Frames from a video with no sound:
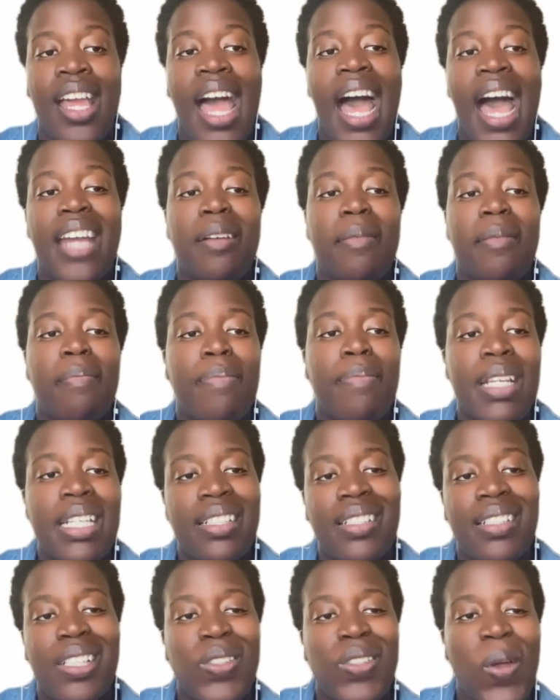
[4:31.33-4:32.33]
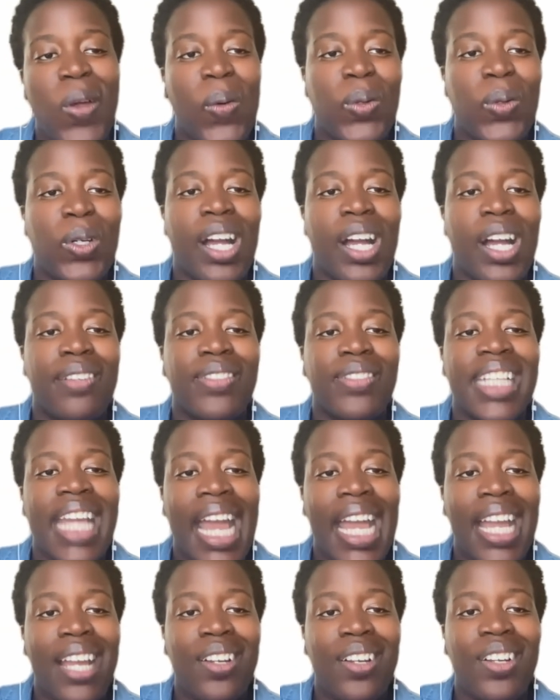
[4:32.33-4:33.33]
and a business owner of
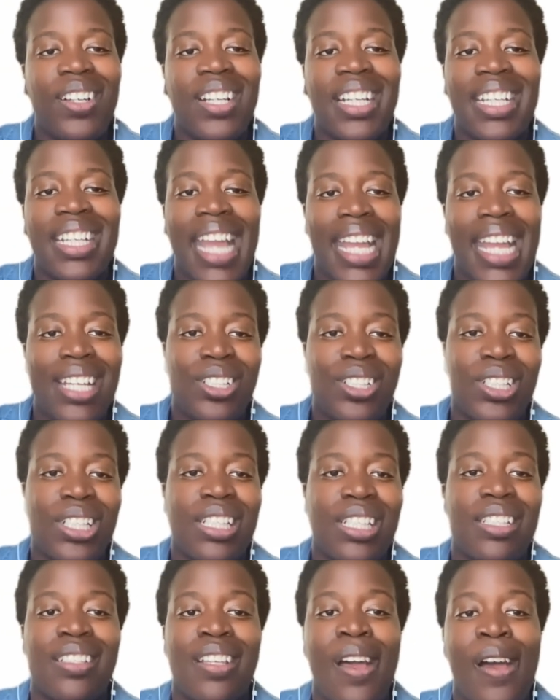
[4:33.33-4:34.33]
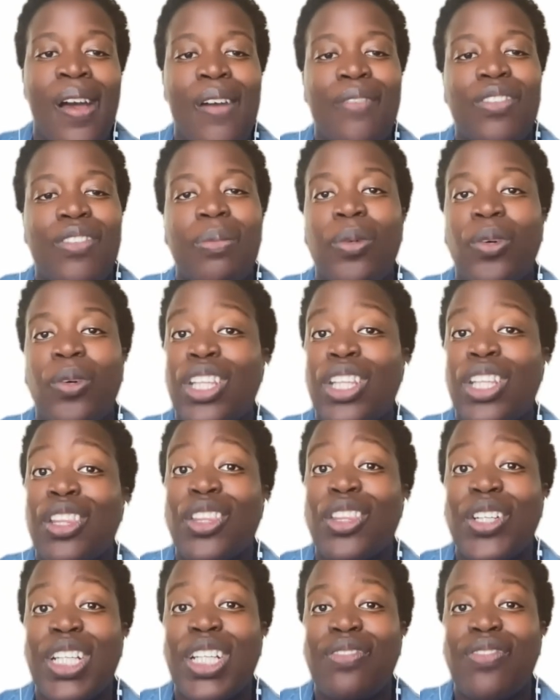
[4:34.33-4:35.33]
catered occasions for more than
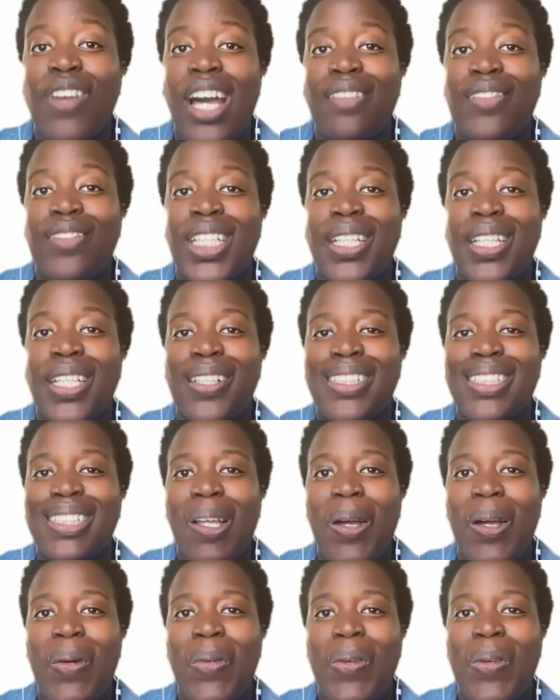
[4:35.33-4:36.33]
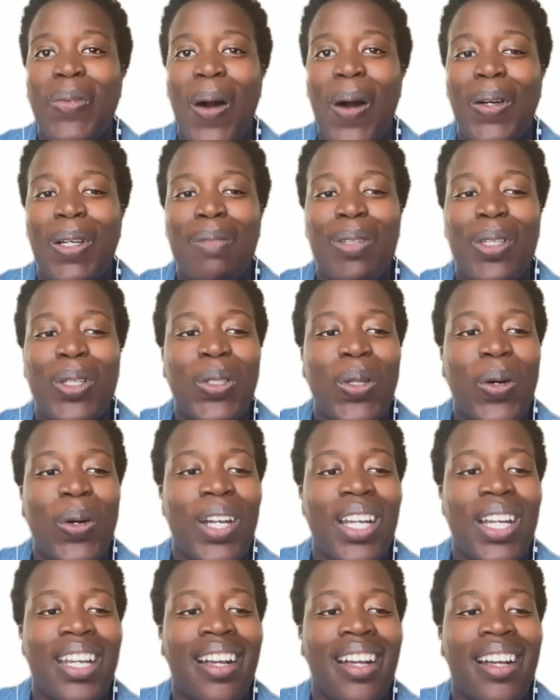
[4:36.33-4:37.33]
35 years. We welcome you,
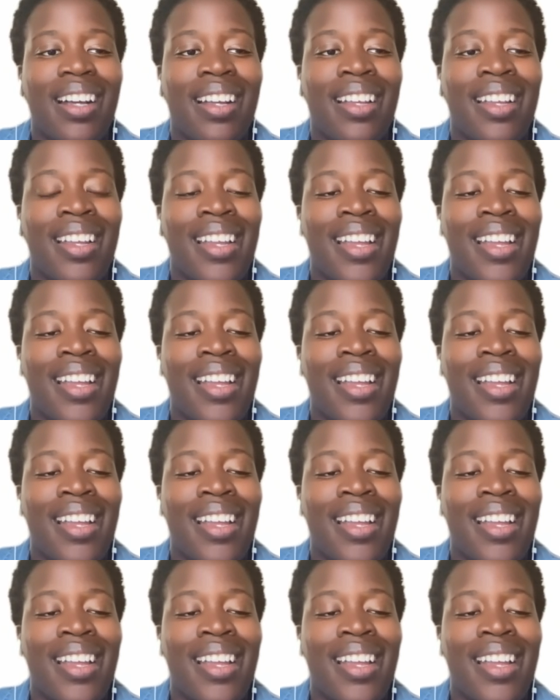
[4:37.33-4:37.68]
Gloria.